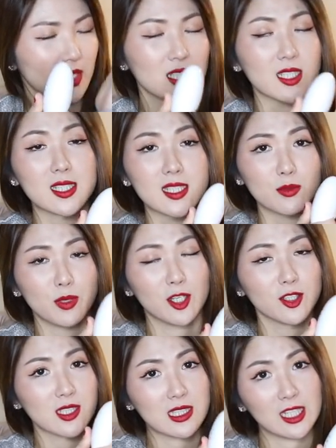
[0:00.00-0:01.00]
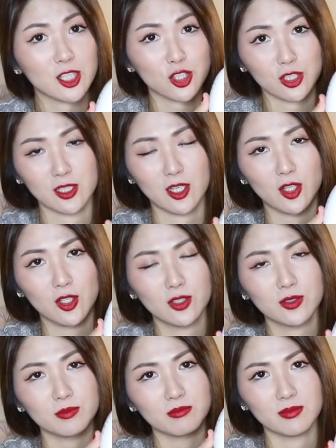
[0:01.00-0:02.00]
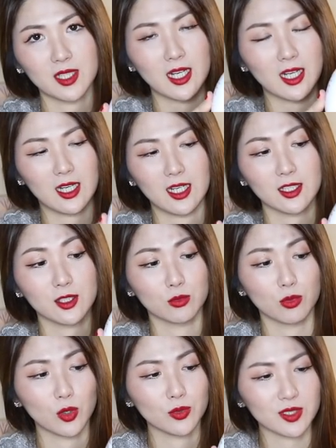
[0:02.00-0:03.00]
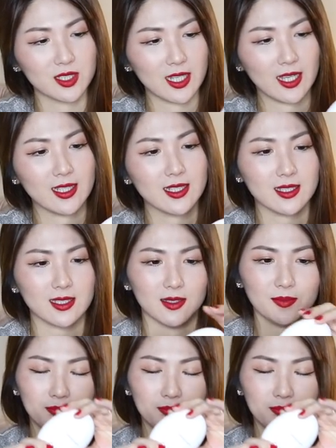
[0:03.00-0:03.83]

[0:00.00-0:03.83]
It smells like Chanel, the rose scent.